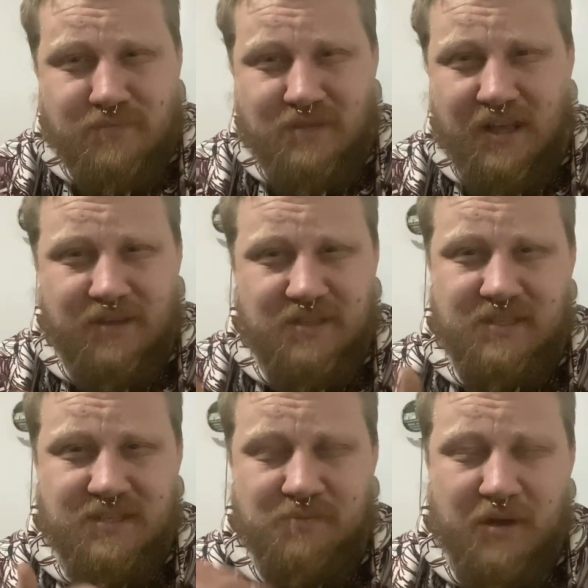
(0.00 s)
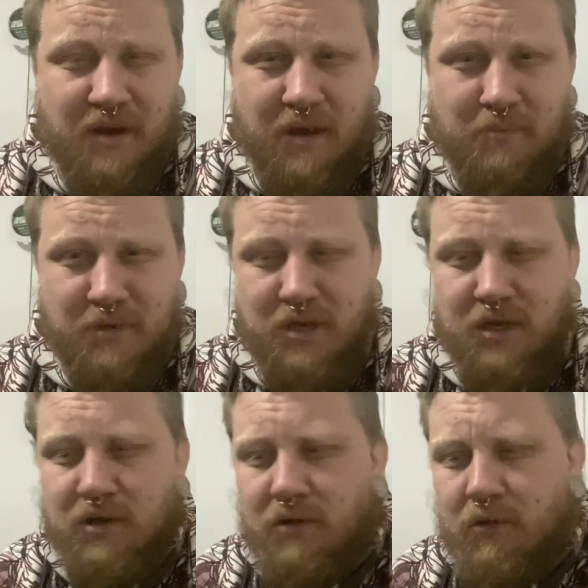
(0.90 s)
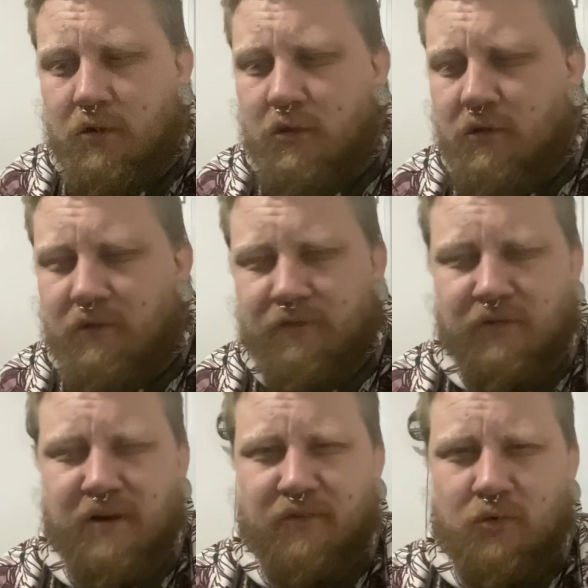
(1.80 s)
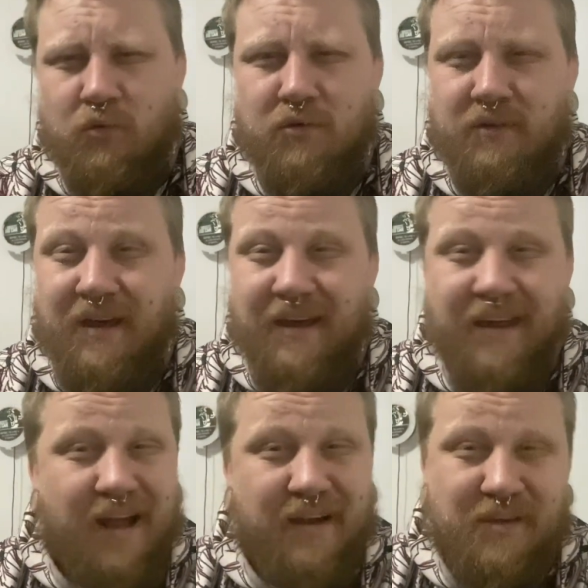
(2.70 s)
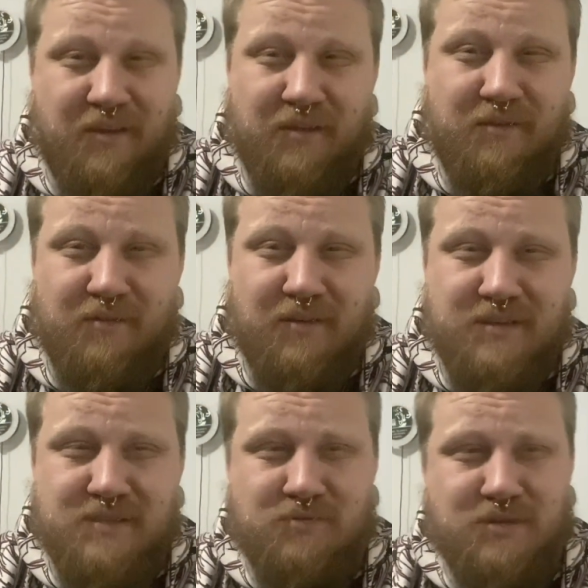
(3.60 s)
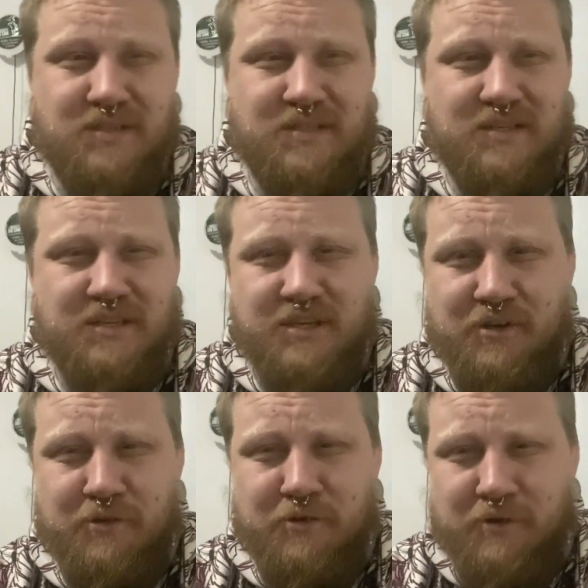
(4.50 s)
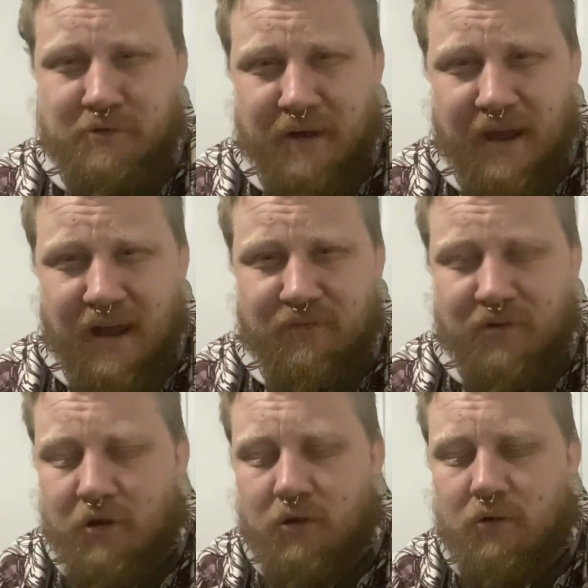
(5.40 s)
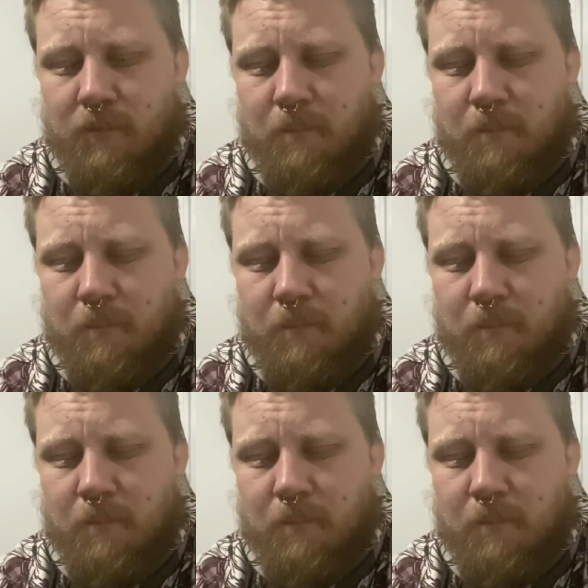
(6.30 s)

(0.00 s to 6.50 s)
Now this may not be for everyone, and I did. This was a year and a half ago.